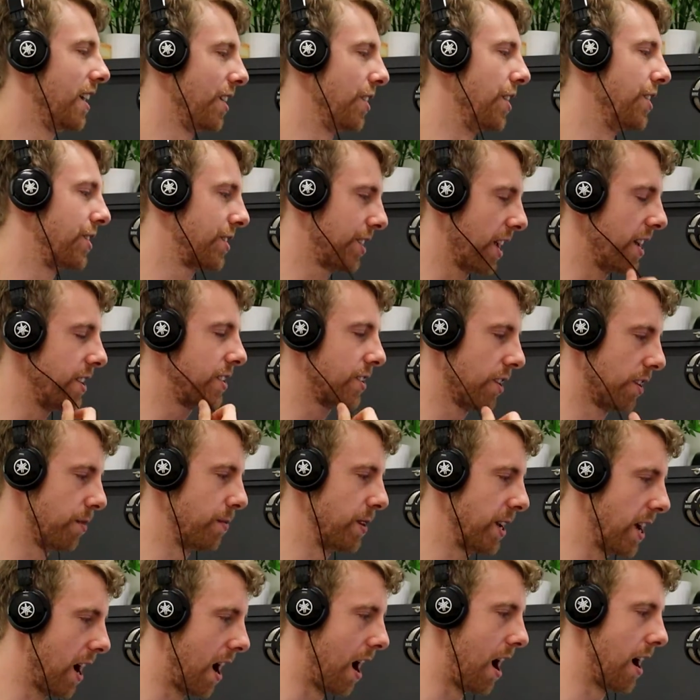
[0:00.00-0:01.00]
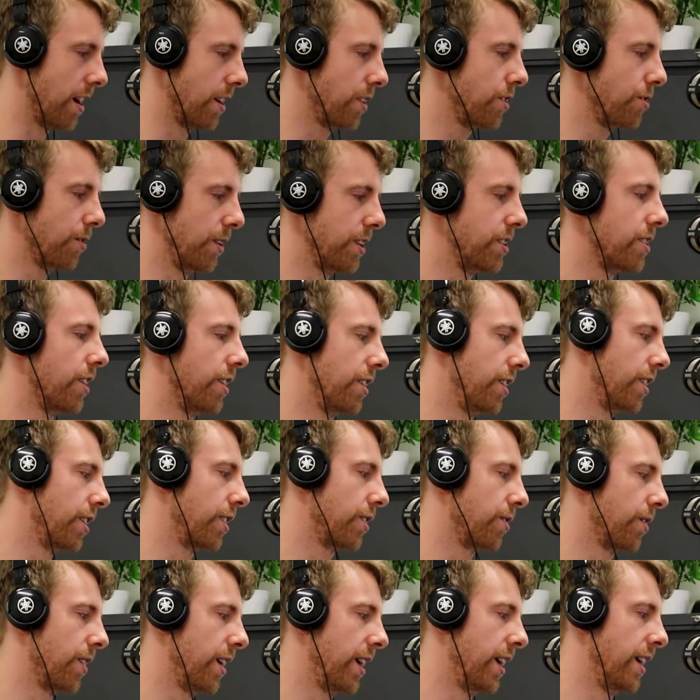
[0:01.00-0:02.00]
it's going to be harder to a certain
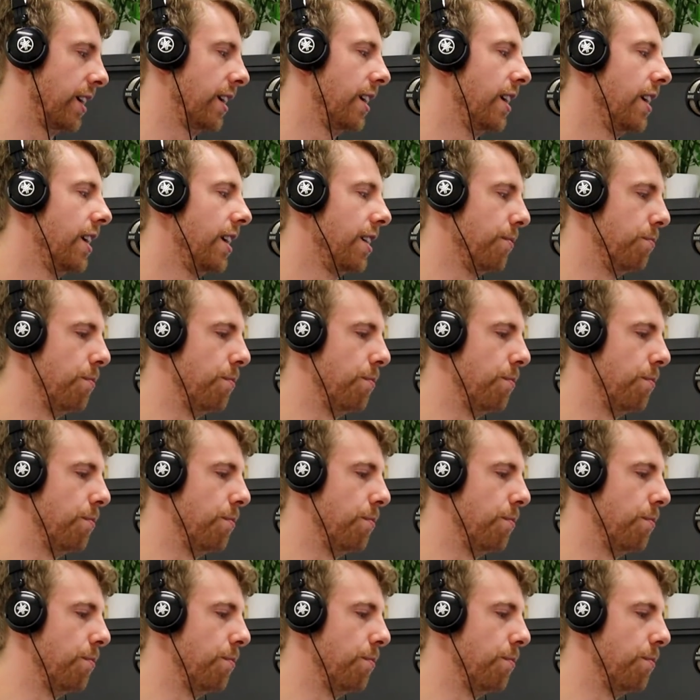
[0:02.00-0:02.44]
degree.